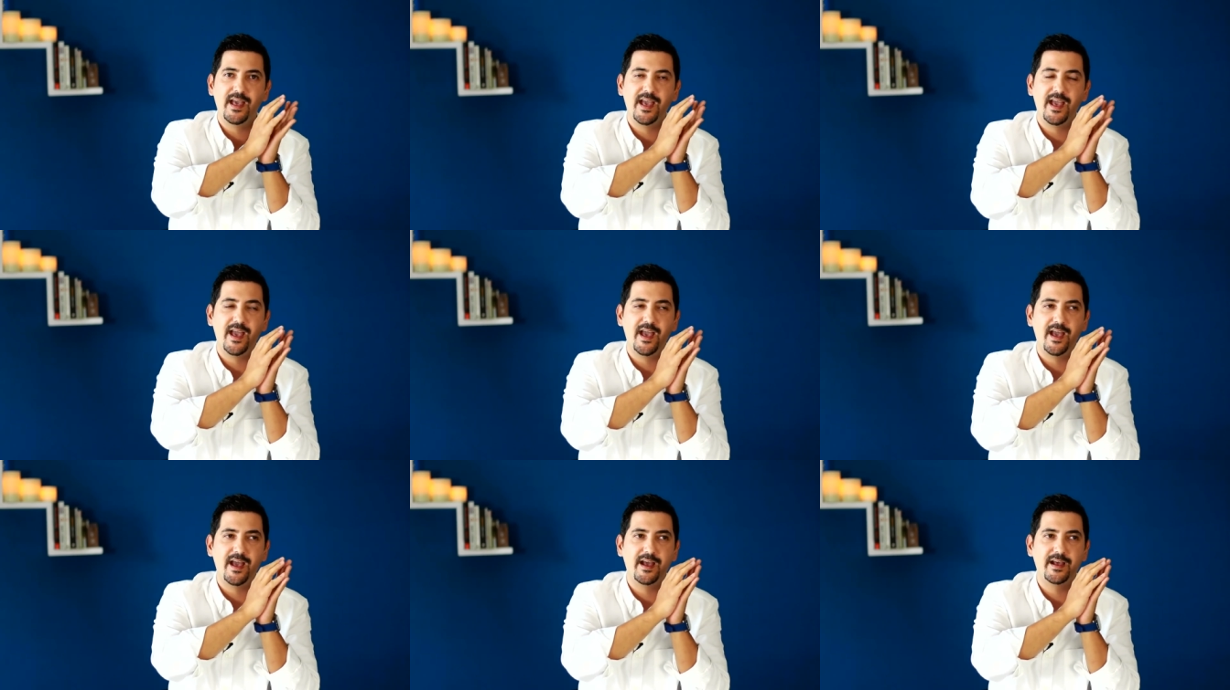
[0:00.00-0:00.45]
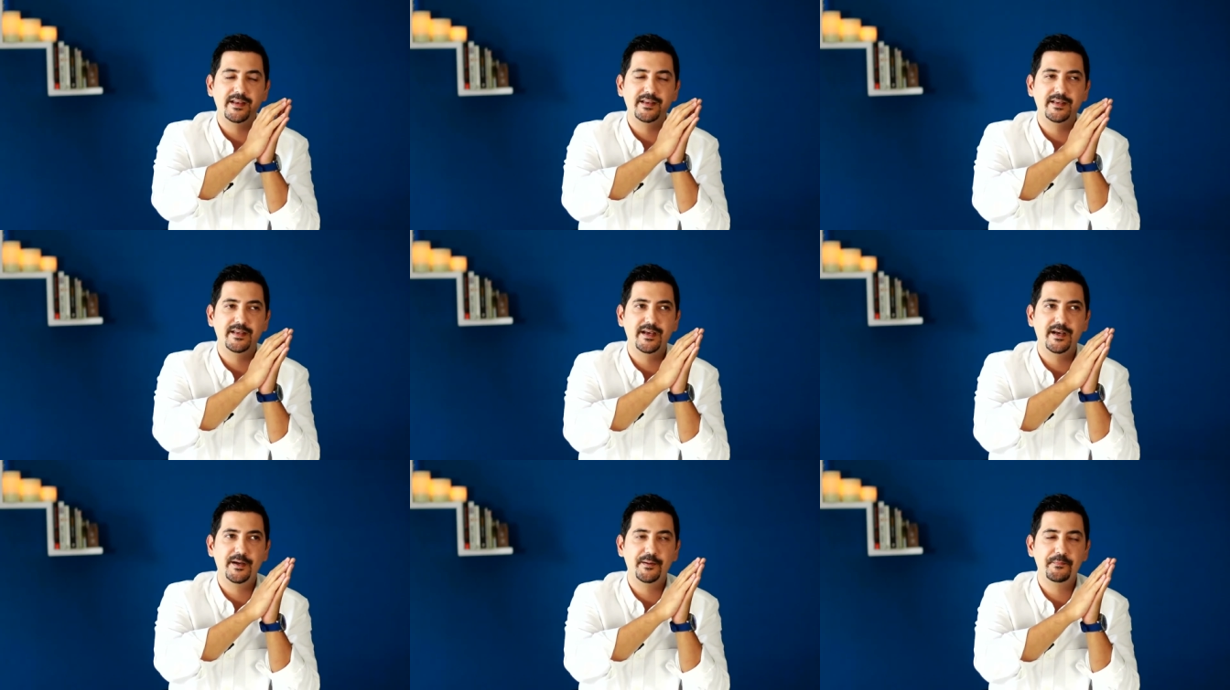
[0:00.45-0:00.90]

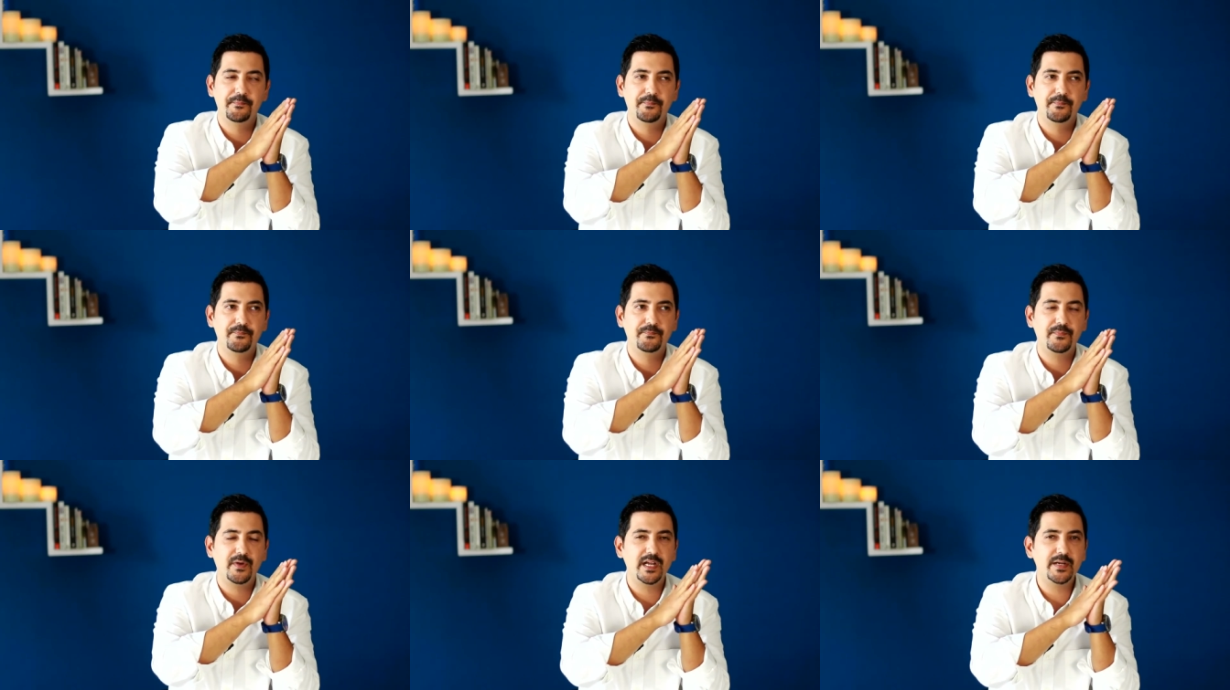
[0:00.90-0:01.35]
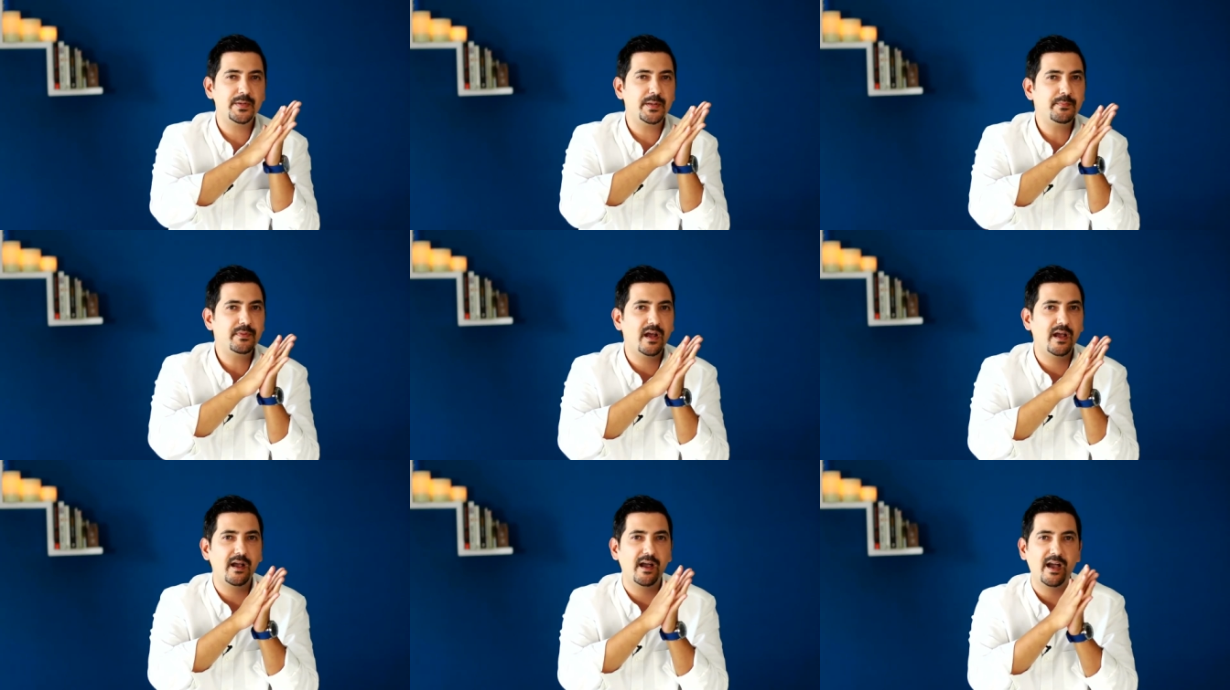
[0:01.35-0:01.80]
And um, I
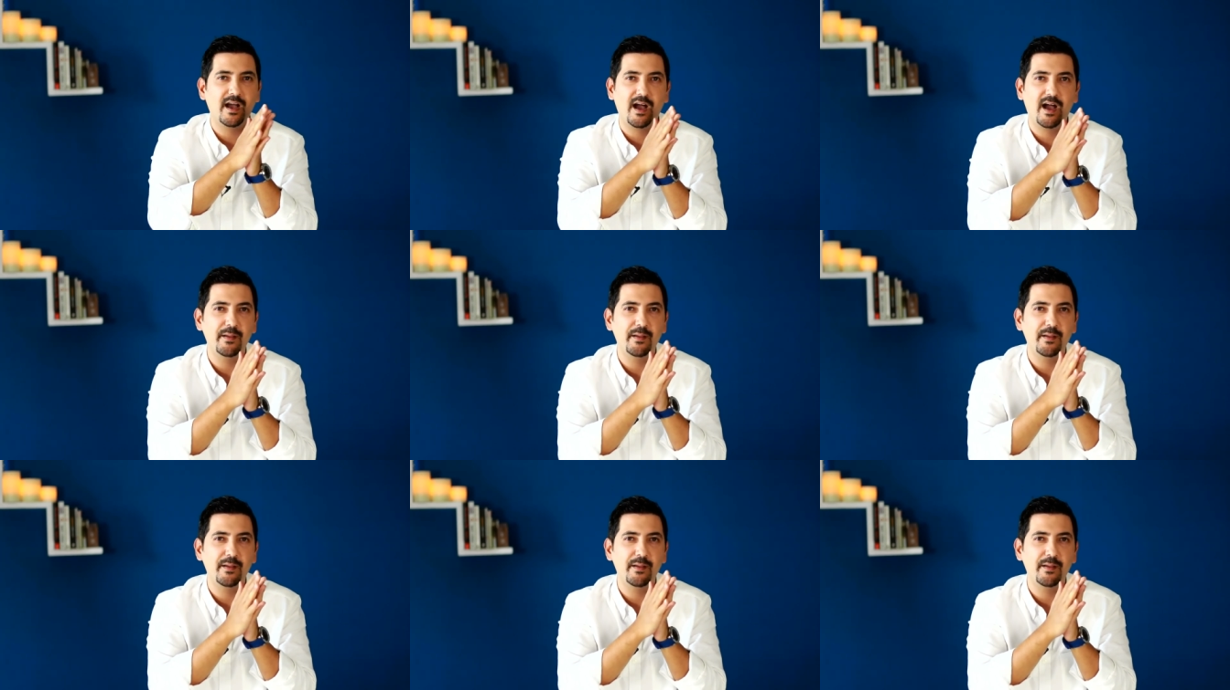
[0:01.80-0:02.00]
remember I,